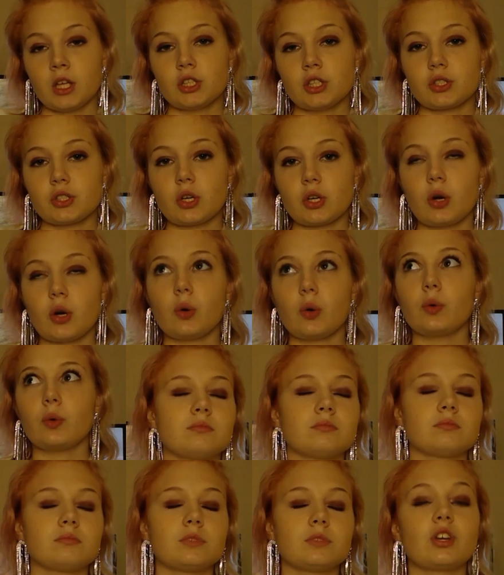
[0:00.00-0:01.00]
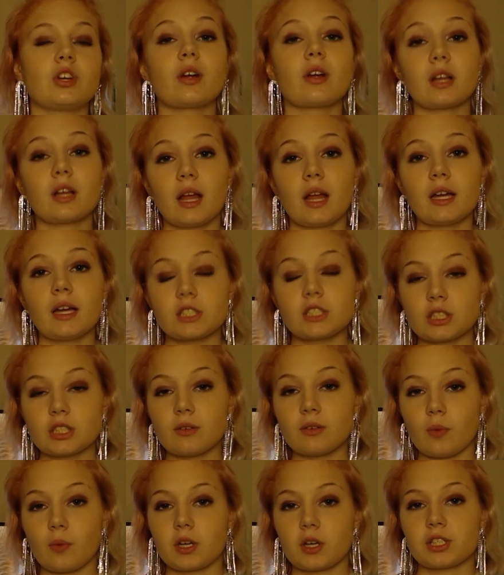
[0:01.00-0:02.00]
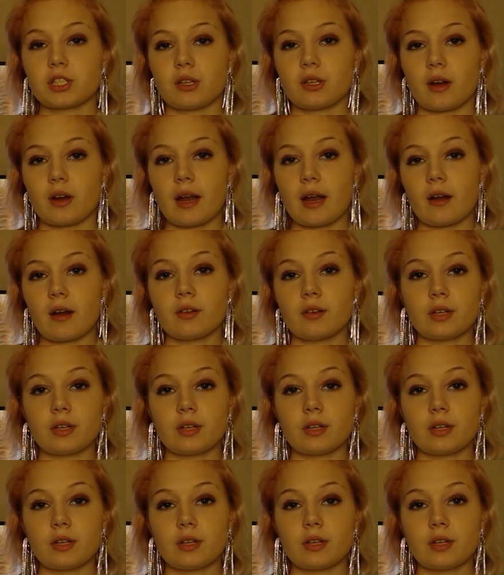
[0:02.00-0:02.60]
So your client should have washed their hair